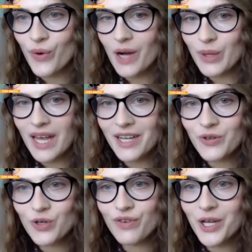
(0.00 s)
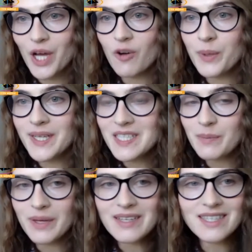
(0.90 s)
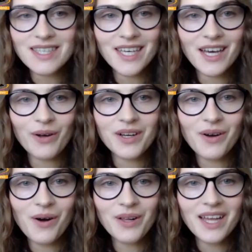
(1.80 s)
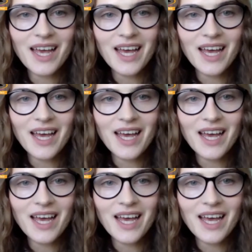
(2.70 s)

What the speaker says: I would like to refer to our participants here on the call